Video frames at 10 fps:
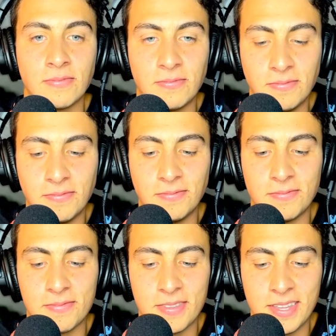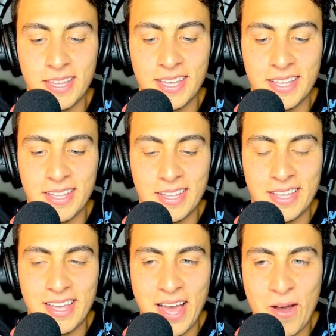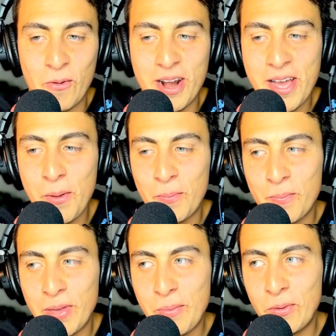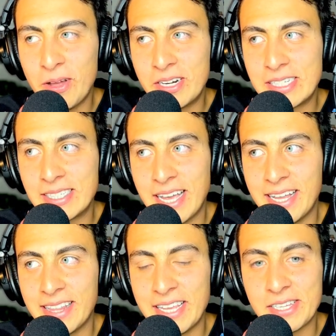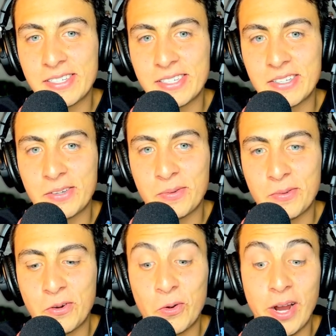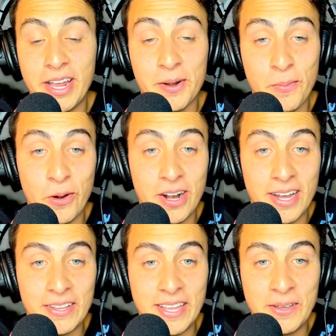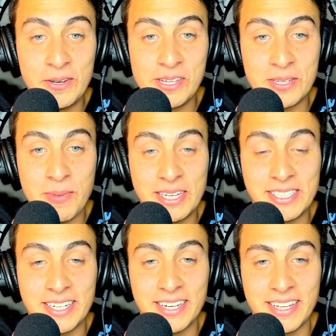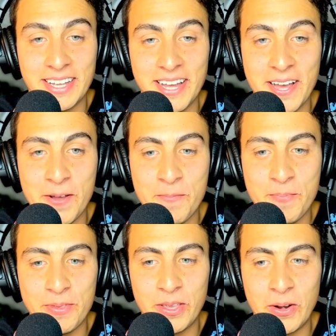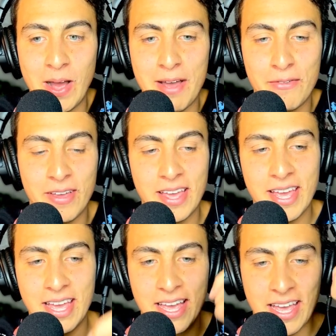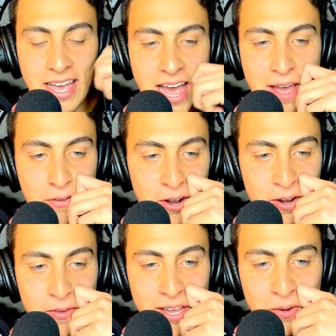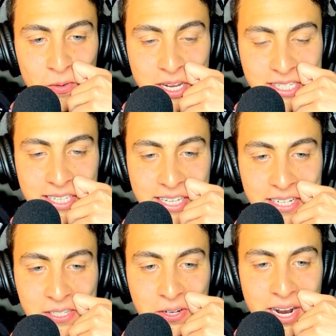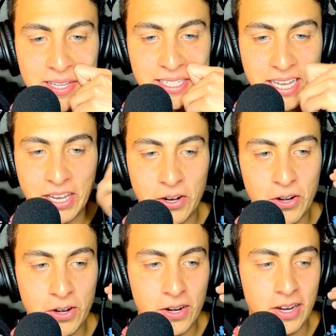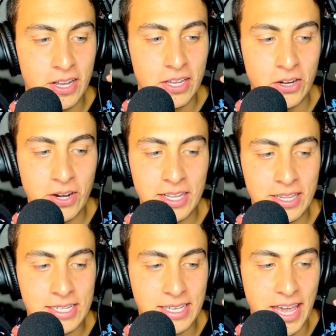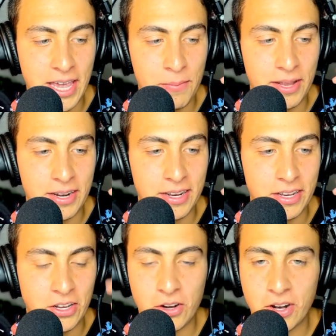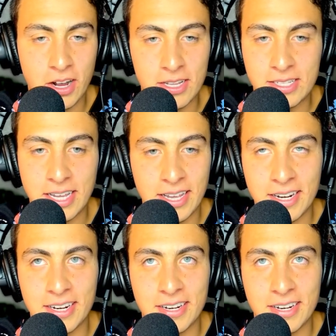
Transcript: Hmm. I want to help people understand this creator burnout that you just mentioned. Um, you know, I've I've heard of it recently described as like you're you're in this game and your content